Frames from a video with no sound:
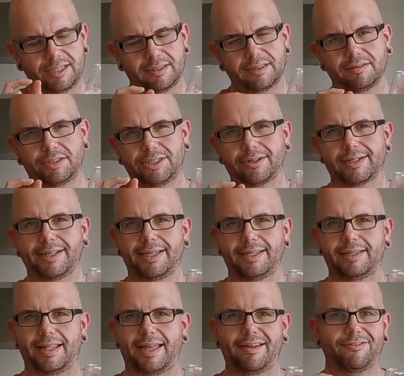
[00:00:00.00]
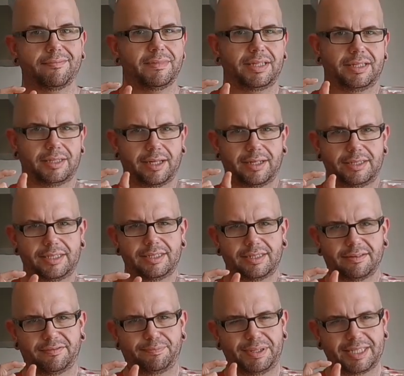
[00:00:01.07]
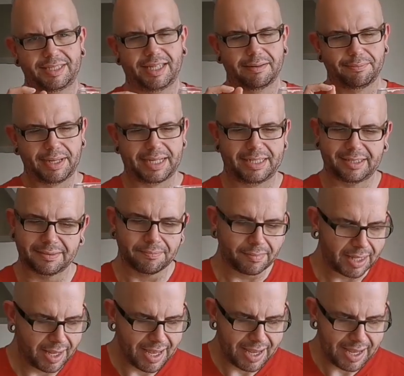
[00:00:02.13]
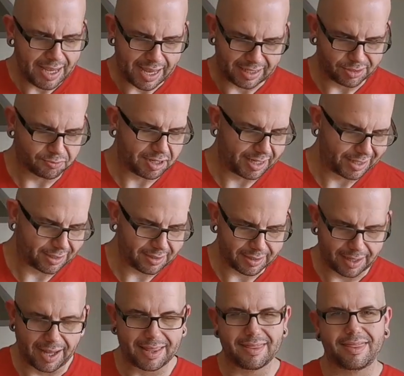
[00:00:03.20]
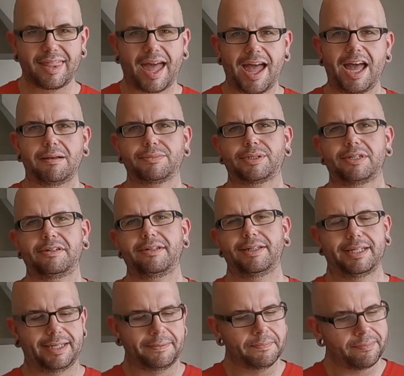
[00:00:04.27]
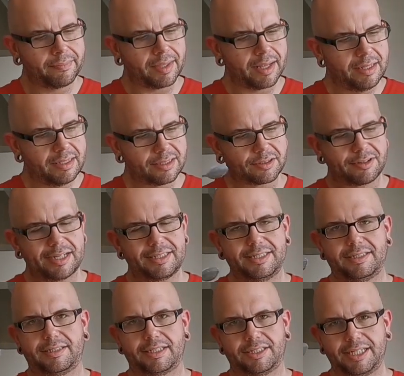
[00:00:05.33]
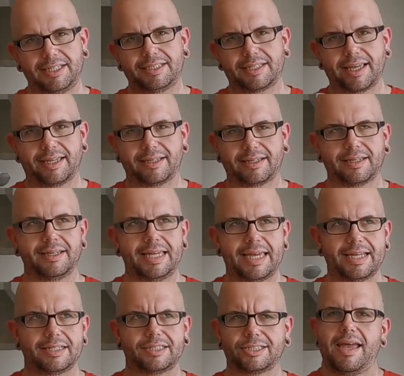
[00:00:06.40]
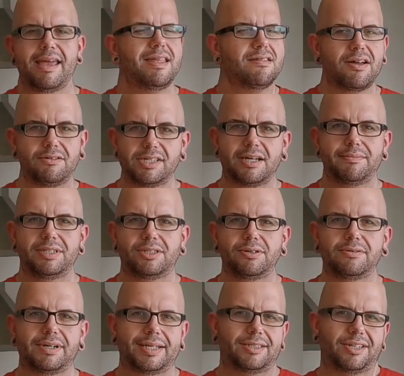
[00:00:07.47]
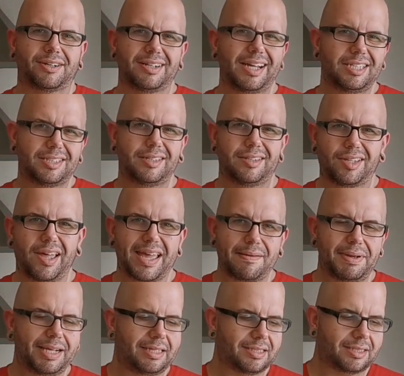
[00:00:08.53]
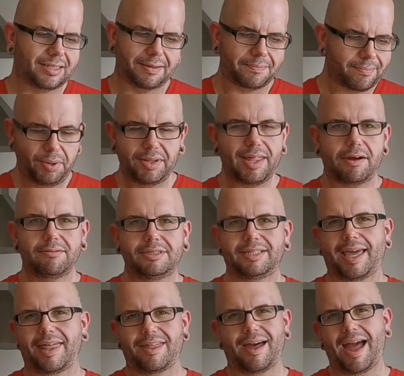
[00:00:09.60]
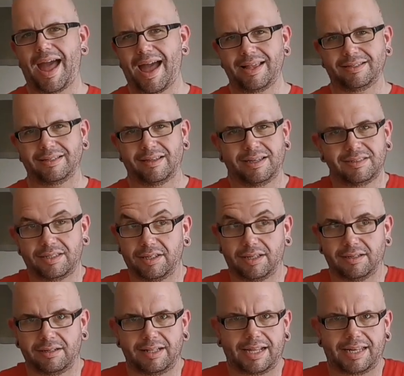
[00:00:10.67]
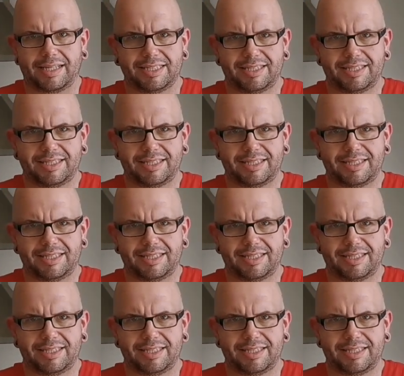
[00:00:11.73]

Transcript: chunks of chocolate in there from digestive biscuit base. It's really good, and that absolutely scratches your cheesecake itch in no time at all. It took less than 30 minutes to put that all together and to let it